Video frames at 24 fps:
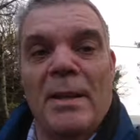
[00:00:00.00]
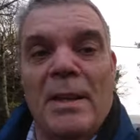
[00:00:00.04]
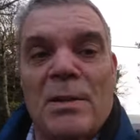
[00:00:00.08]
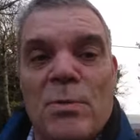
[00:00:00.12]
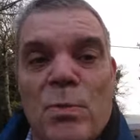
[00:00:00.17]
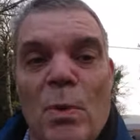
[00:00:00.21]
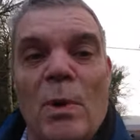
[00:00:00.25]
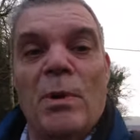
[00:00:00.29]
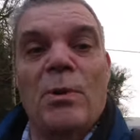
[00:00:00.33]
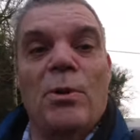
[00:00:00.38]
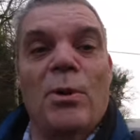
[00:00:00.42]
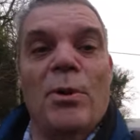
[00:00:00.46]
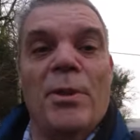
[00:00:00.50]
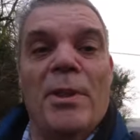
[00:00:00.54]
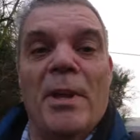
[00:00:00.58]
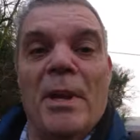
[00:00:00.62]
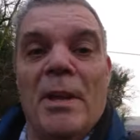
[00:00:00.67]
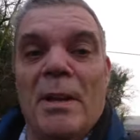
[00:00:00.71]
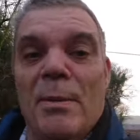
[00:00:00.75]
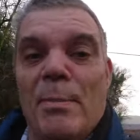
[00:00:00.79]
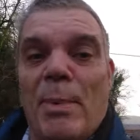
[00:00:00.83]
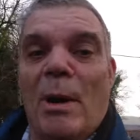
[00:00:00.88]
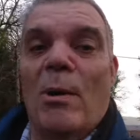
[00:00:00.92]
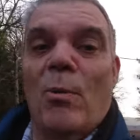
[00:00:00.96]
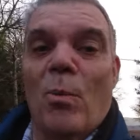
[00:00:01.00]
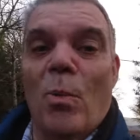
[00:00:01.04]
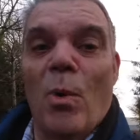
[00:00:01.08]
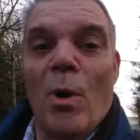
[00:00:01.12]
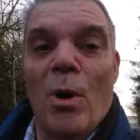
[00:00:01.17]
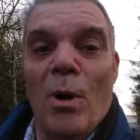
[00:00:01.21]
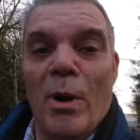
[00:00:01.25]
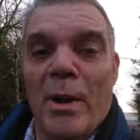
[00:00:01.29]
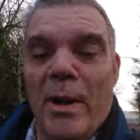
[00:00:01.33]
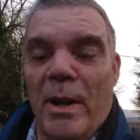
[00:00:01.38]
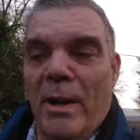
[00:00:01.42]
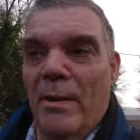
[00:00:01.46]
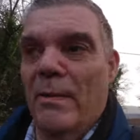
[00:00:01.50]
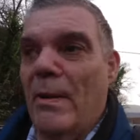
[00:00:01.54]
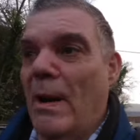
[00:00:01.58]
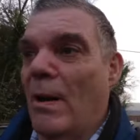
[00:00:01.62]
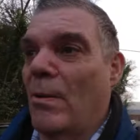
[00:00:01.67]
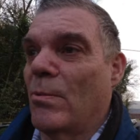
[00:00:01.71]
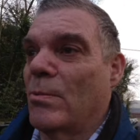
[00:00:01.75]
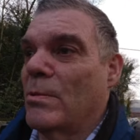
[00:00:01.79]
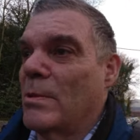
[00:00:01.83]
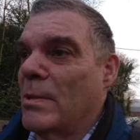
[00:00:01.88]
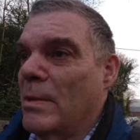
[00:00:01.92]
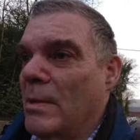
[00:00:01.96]
That's one good thing about walking
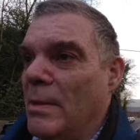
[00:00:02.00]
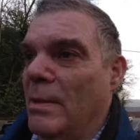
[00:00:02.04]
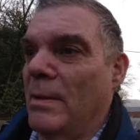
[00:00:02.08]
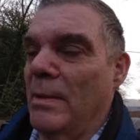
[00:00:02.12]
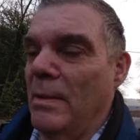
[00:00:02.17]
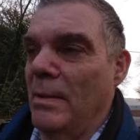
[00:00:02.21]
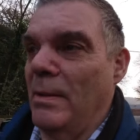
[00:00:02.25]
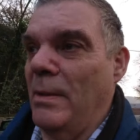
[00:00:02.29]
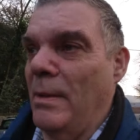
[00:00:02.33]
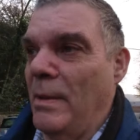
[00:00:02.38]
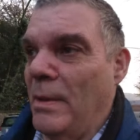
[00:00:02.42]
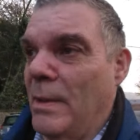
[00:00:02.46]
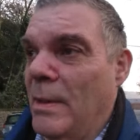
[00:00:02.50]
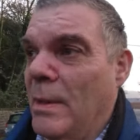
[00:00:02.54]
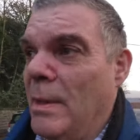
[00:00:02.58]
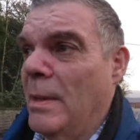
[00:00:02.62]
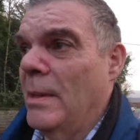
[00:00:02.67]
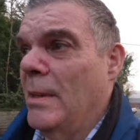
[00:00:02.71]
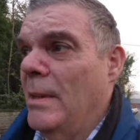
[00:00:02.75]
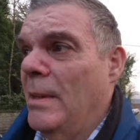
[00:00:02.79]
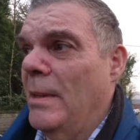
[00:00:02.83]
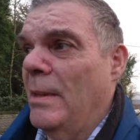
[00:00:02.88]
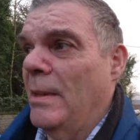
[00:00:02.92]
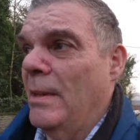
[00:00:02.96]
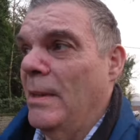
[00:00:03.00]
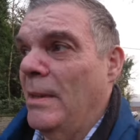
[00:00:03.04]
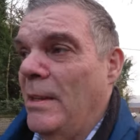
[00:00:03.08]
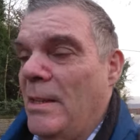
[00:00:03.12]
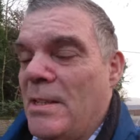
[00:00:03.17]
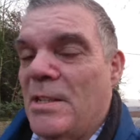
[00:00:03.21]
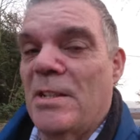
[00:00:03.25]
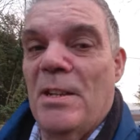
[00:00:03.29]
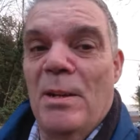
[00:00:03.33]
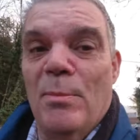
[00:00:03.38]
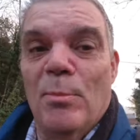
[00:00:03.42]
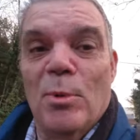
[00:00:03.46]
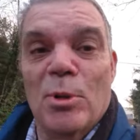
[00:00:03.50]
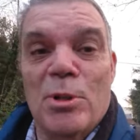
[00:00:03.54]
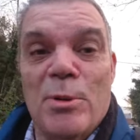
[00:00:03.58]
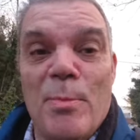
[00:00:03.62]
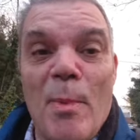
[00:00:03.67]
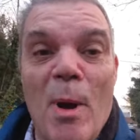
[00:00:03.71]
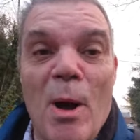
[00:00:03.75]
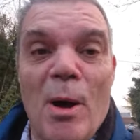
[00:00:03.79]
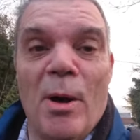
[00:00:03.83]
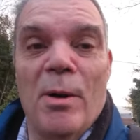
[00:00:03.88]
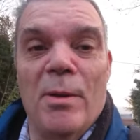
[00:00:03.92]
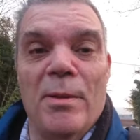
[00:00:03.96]
around. You see
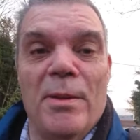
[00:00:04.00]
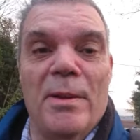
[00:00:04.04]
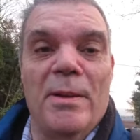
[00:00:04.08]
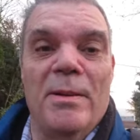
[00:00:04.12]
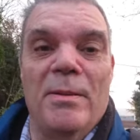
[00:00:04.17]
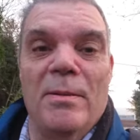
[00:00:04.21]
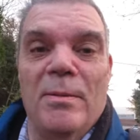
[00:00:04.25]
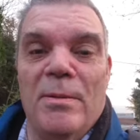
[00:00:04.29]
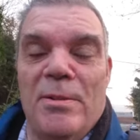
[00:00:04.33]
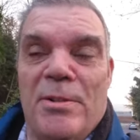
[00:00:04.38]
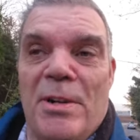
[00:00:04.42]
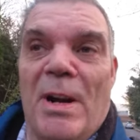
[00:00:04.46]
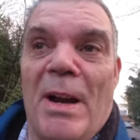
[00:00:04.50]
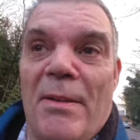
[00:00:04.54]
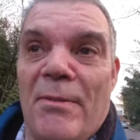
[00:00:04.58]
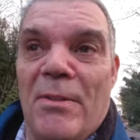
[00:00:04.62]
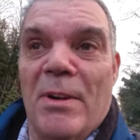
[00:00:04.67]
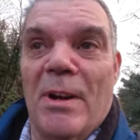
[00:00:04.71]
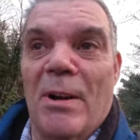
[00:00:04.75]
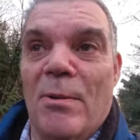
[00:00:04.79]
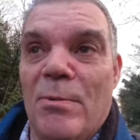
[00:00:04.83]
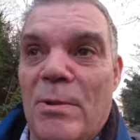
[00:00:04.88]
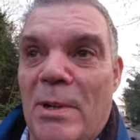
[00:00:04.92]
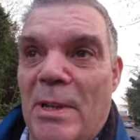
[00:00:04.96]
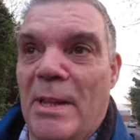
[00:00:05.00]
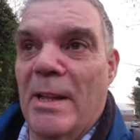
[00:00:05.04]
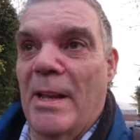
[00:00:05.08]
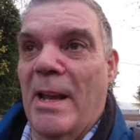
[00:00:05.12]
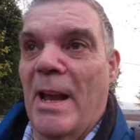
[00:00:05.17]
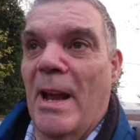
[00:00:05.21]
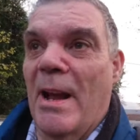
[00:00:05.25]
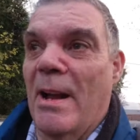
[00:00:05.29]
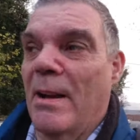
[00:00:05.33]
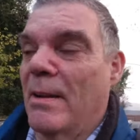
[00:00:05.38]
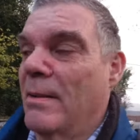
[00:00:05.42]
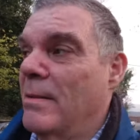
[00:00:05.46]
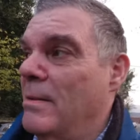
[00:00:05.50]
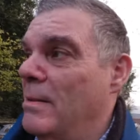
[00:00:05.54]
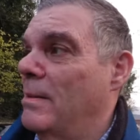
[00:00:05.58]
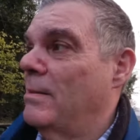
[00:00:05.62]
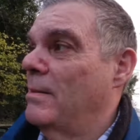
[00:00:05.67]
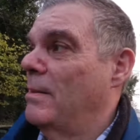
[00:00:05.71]
much more than driving around in the car.